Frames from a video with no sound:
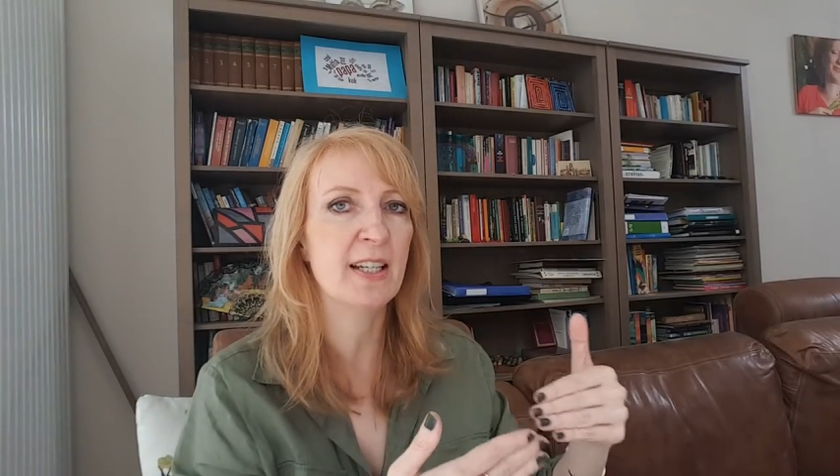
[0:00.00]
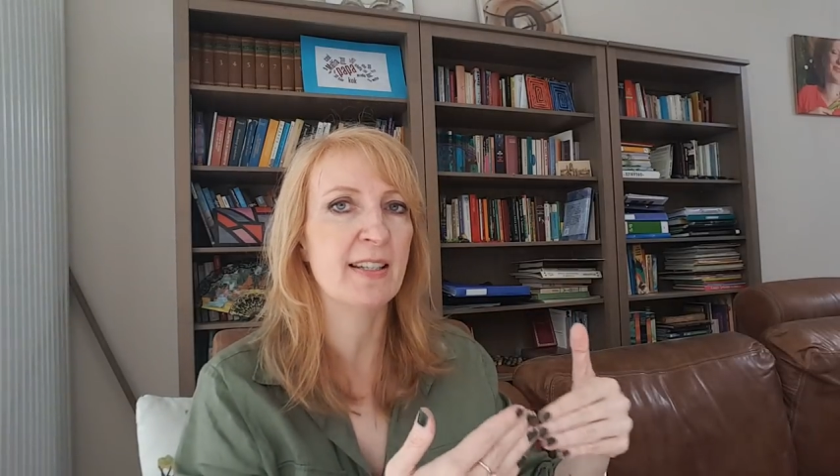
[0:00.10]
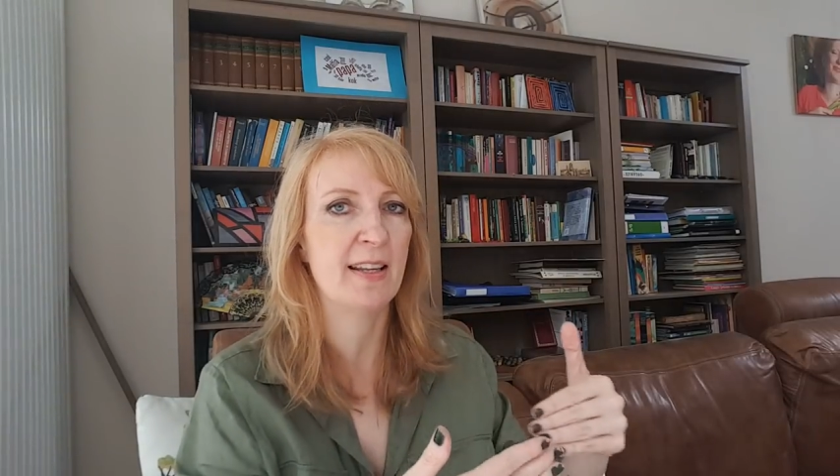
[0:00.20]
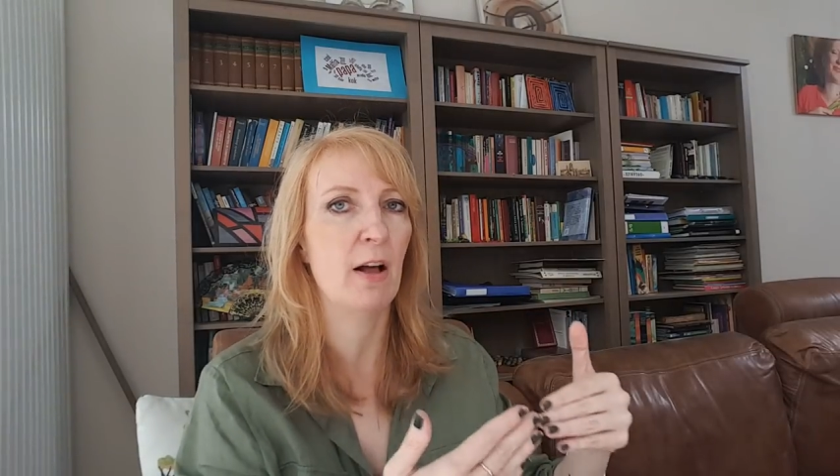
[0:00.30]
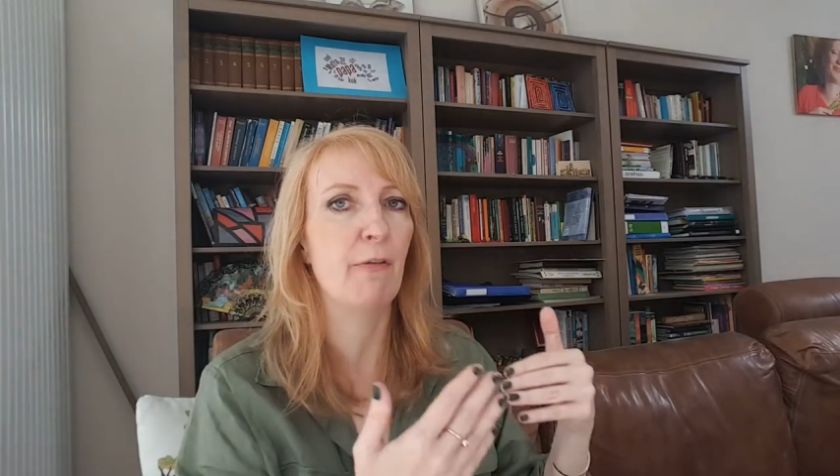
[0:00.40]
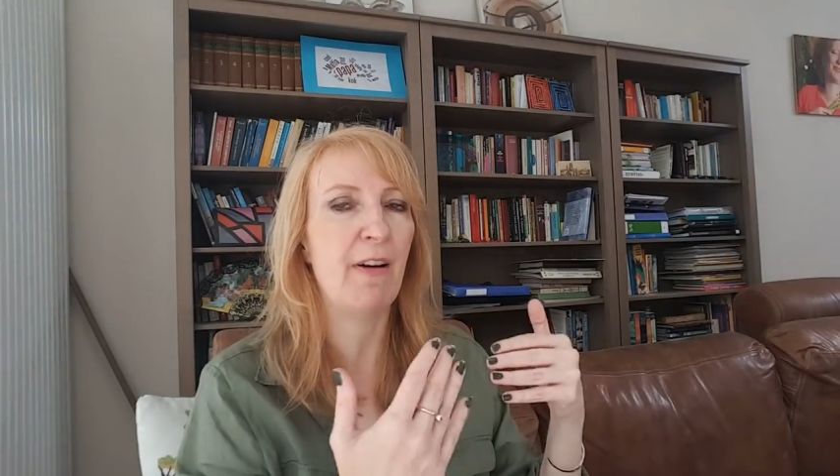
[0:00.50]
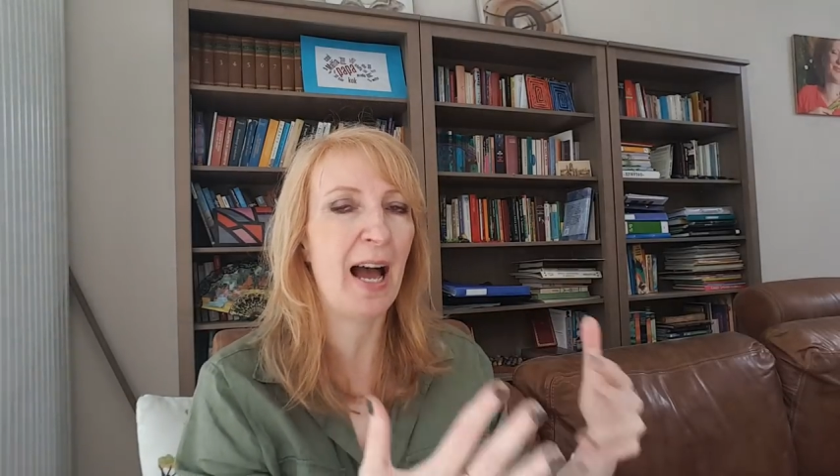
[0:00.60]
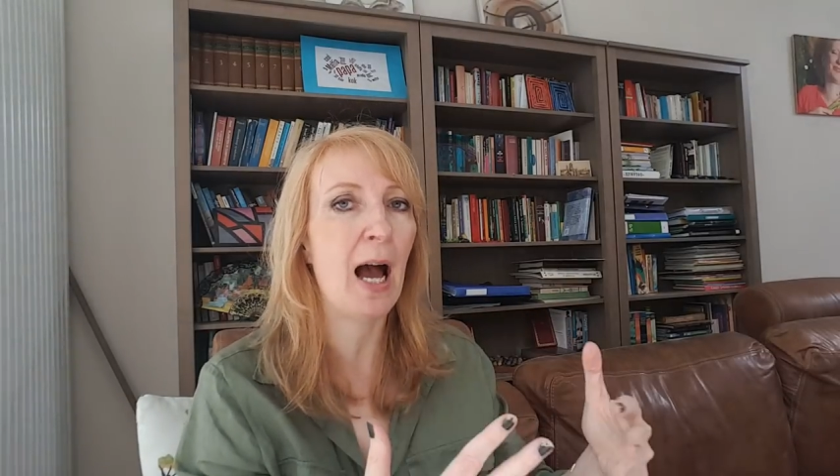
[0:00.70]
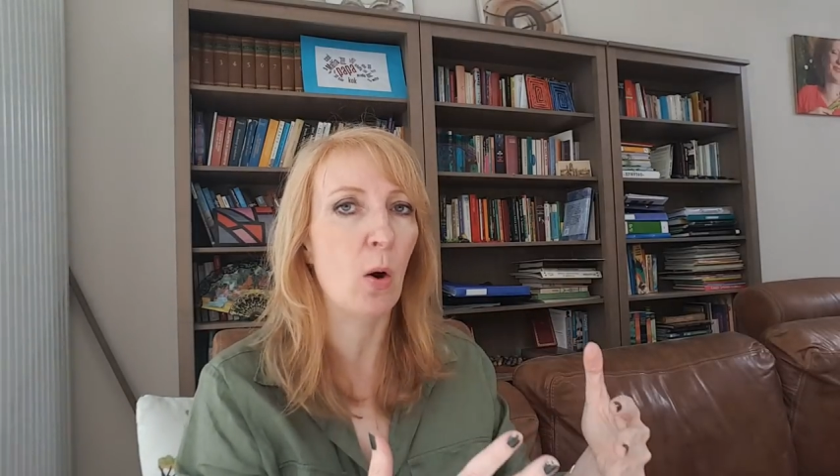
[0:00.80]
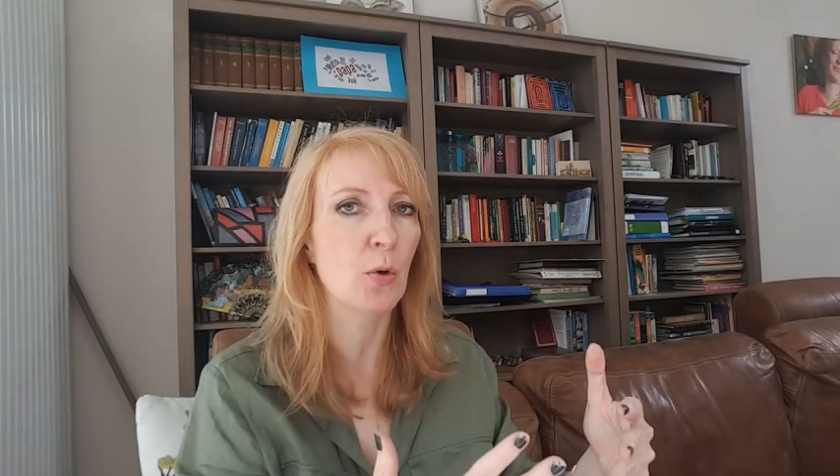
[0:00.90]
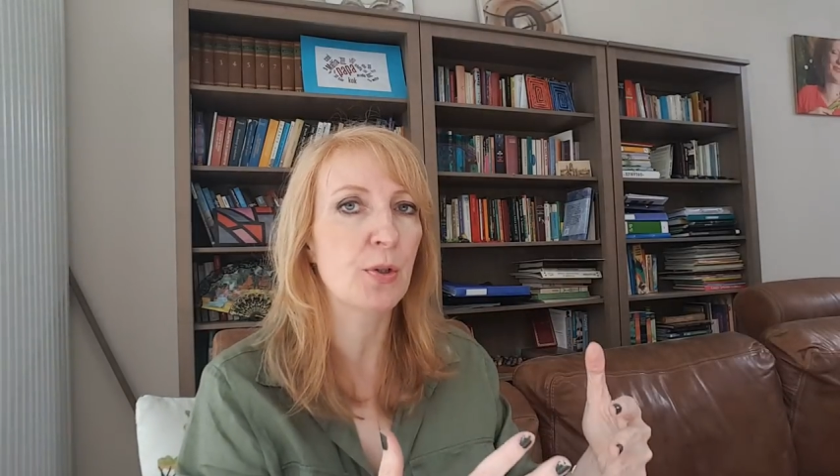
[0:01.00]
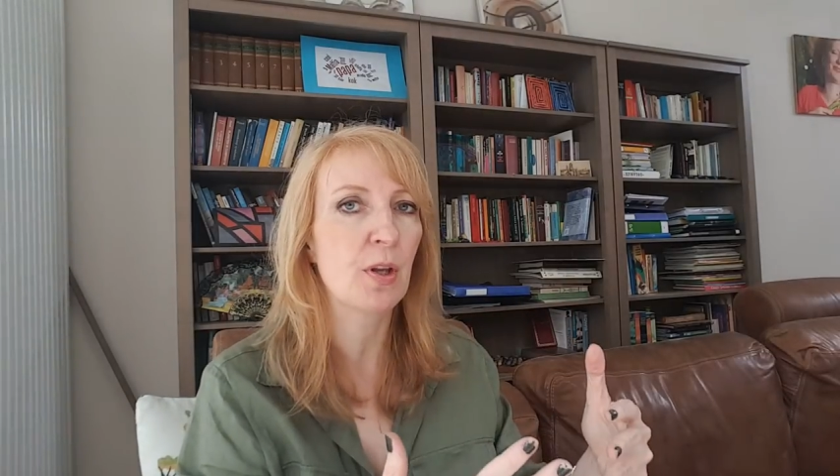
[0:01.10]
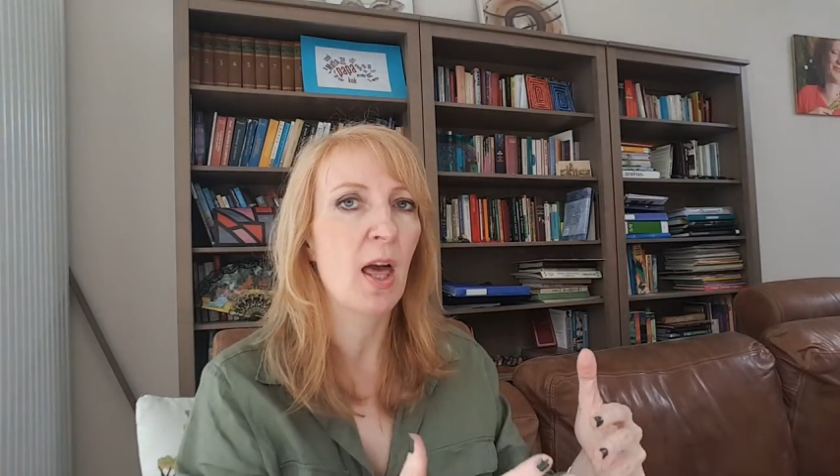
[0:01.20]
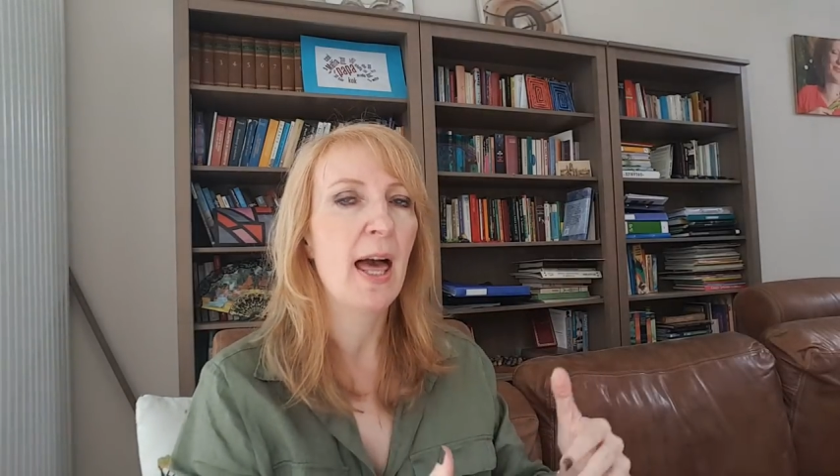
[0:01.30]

itself out